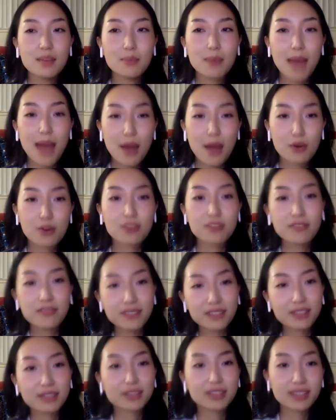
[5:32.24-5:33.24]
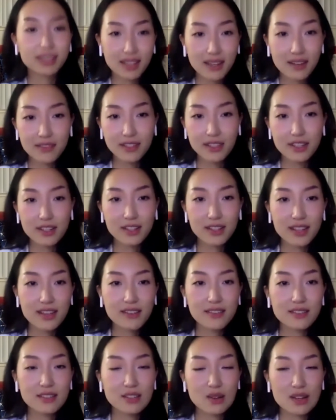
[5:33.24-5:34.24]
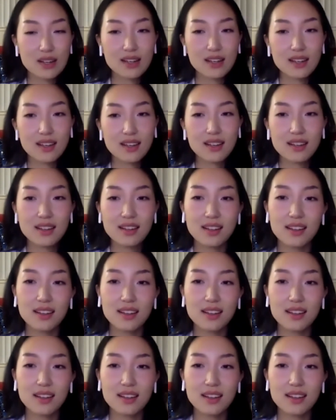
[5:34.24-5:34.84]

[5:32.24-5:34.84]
power filled love in your life? Do you want to